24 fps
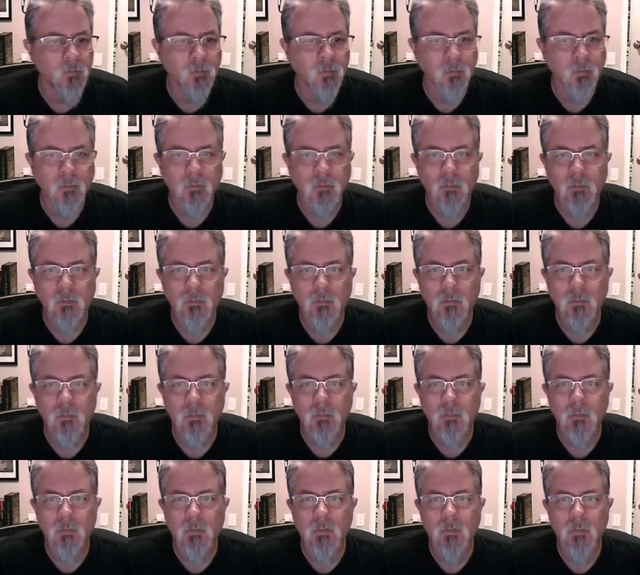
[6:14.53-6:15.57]

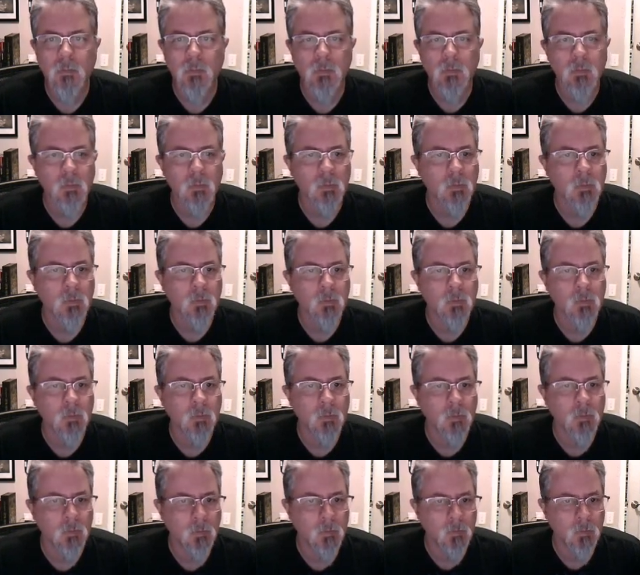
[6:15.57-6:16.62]

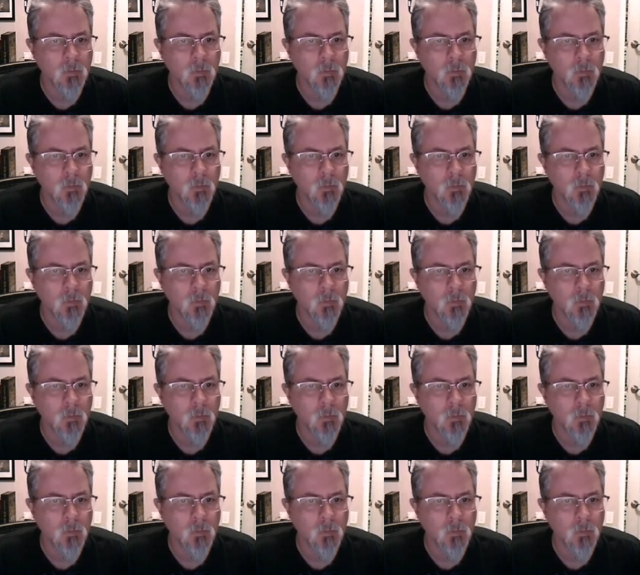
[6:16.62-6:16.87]
No one is speaking in this clip.